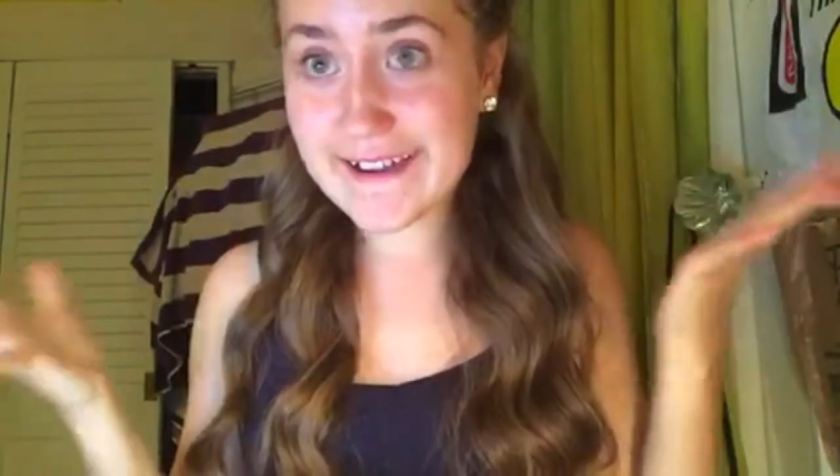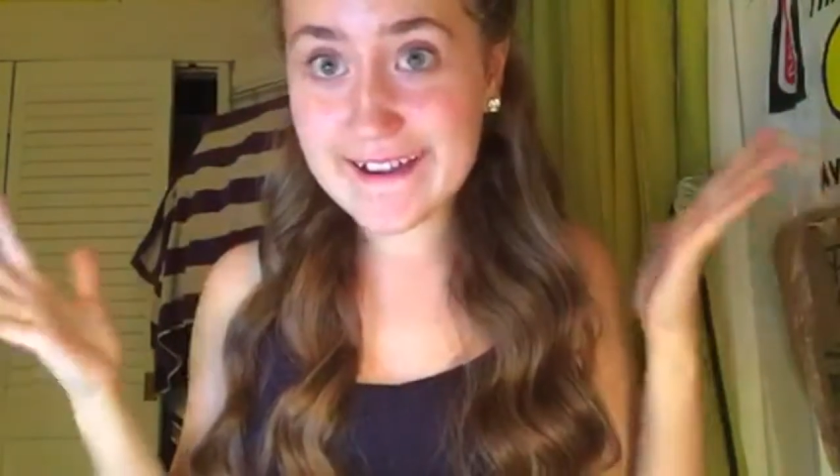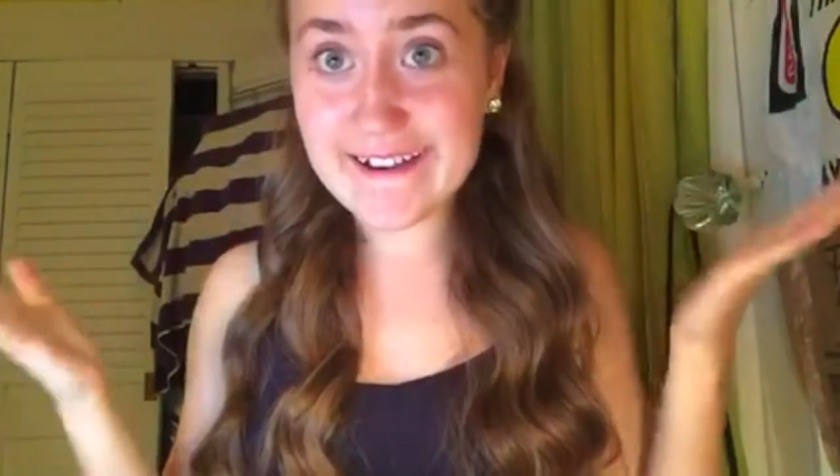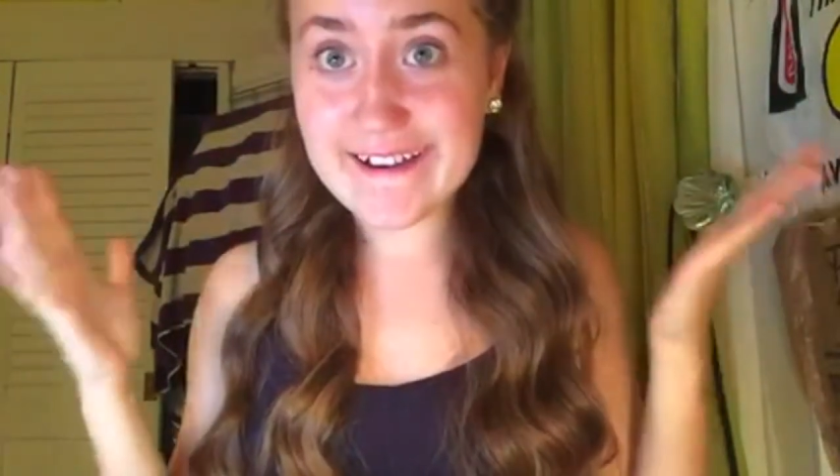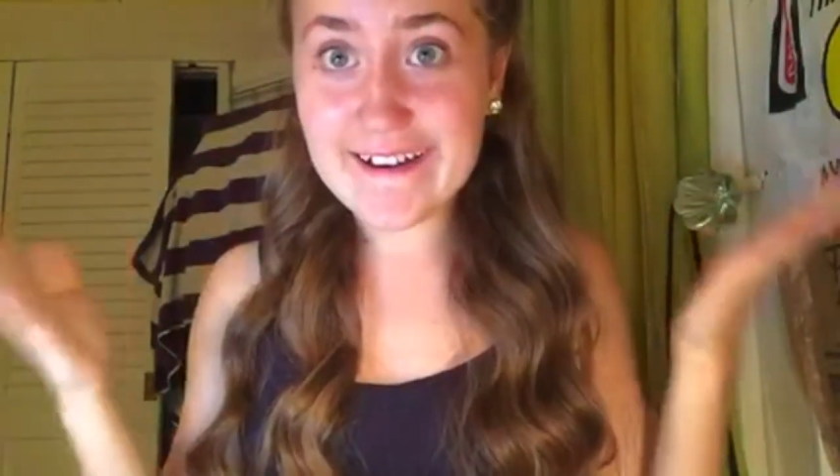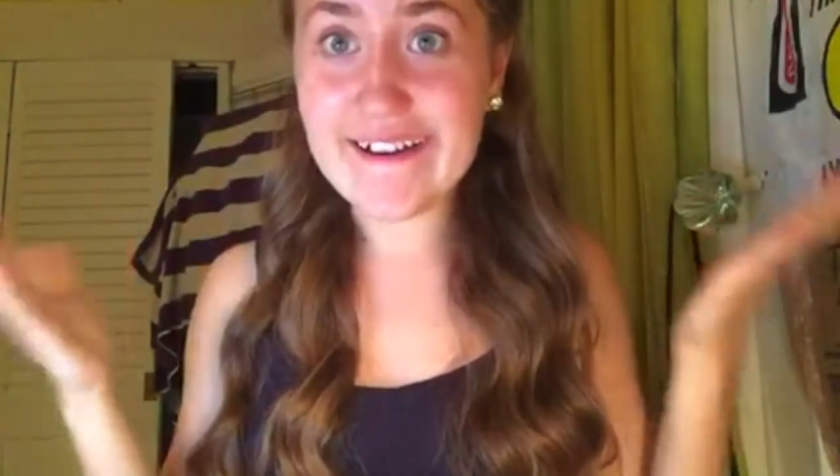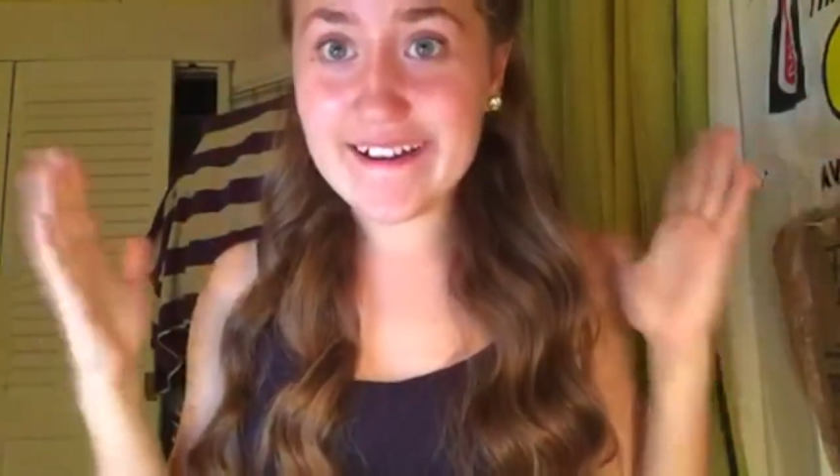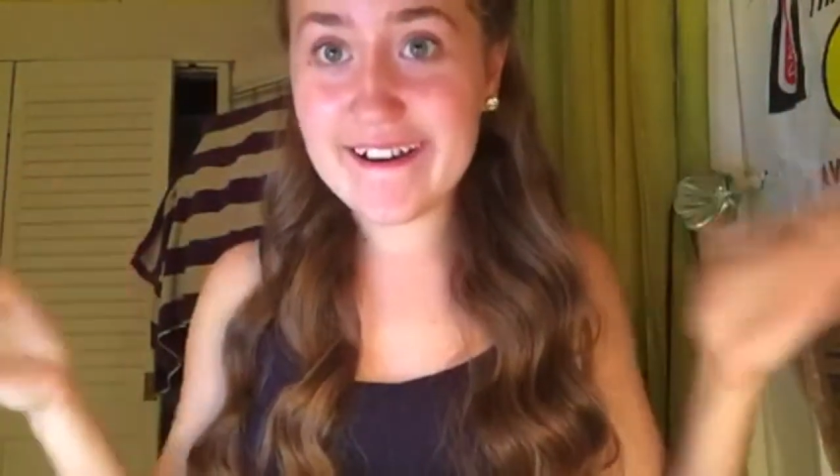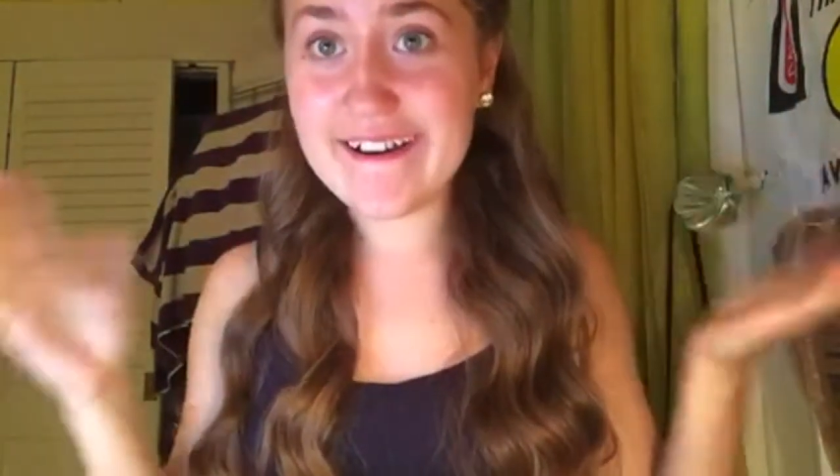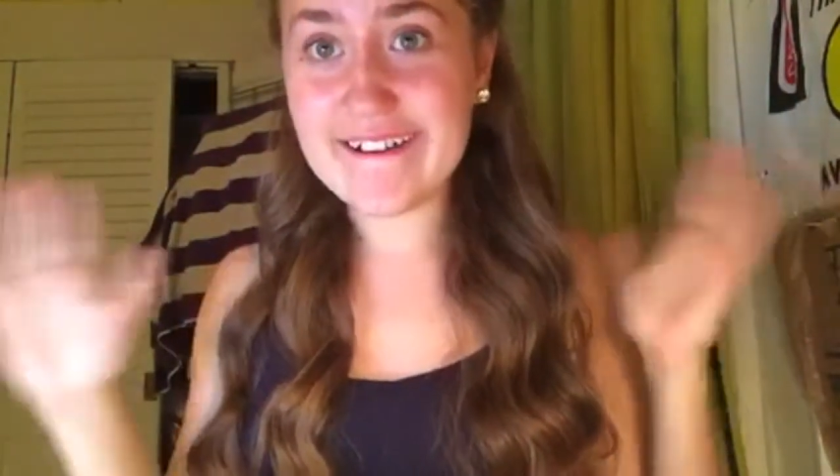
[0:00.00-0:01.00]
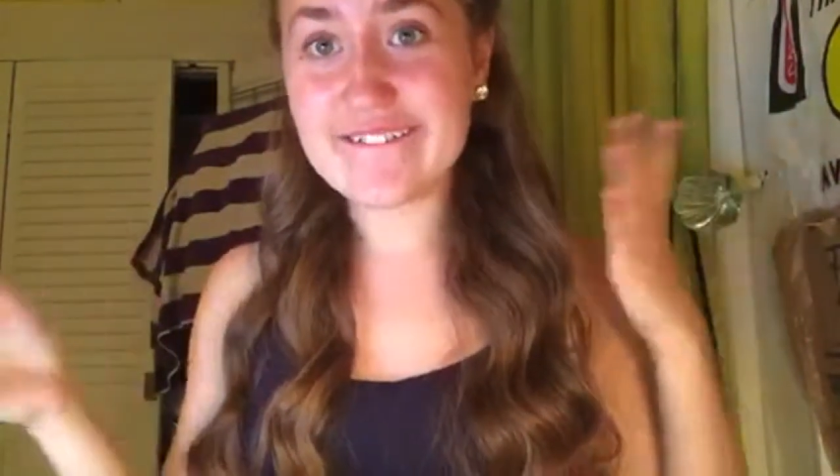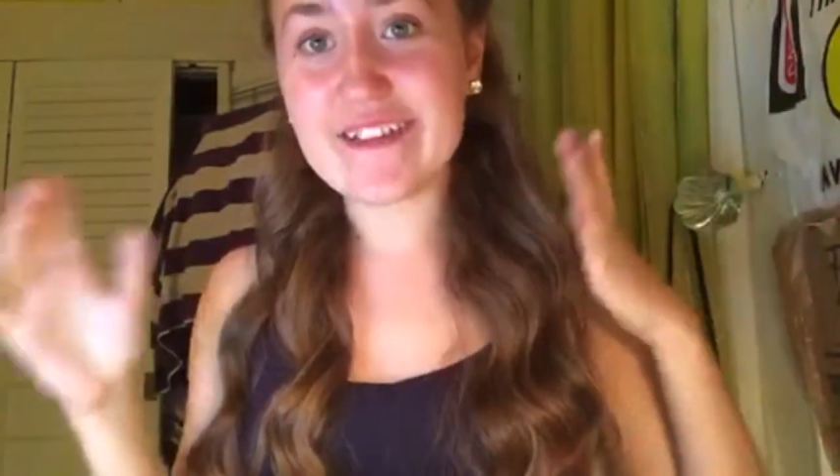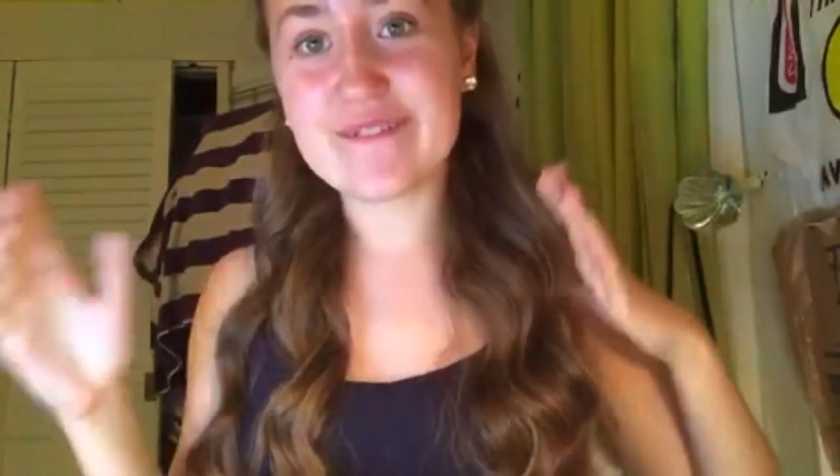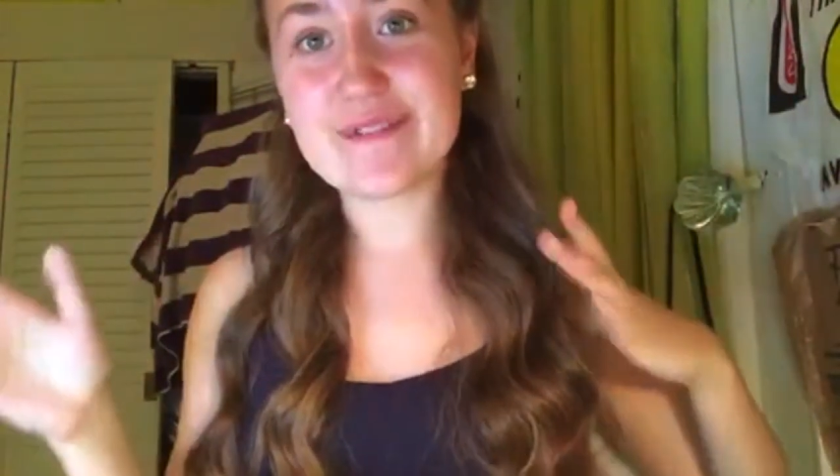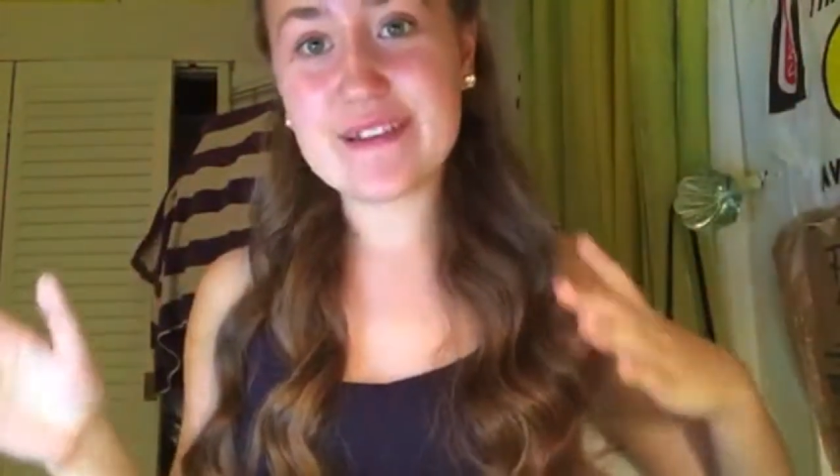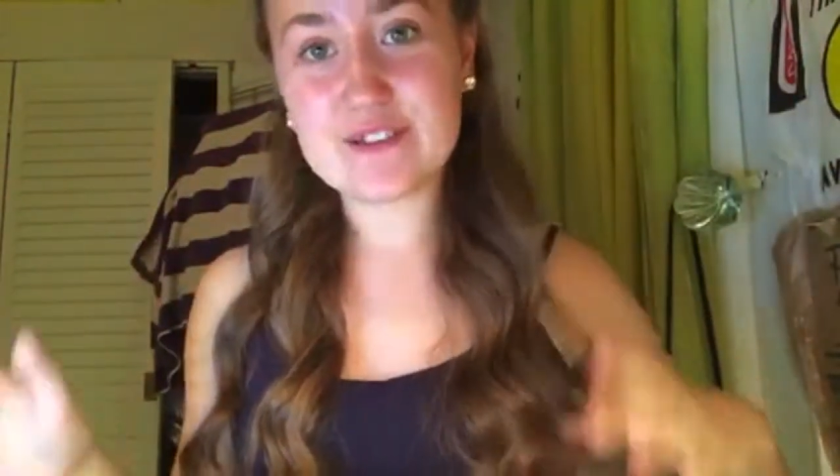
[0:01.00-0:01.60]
I'm gonna be